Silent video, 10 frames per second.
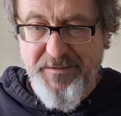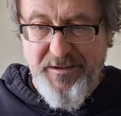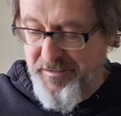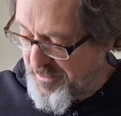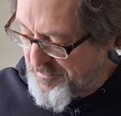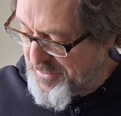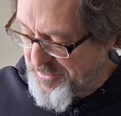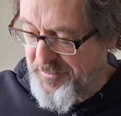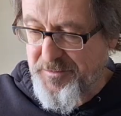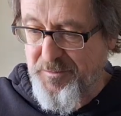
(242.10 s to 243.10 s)

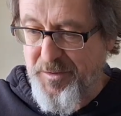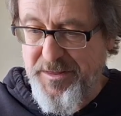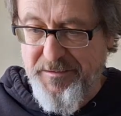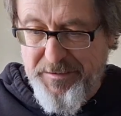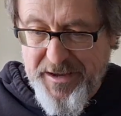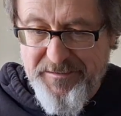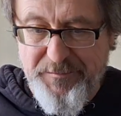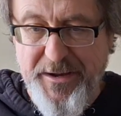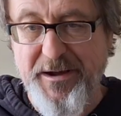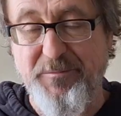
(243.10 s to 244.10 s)
humbuckers with the piezo
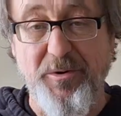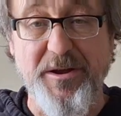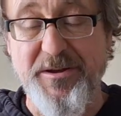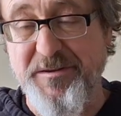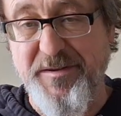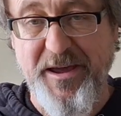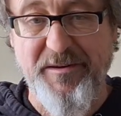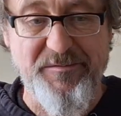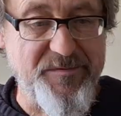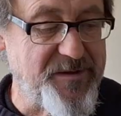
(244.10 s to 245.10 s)
pickup, or you can just
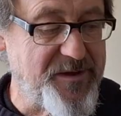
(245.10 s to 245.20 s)
have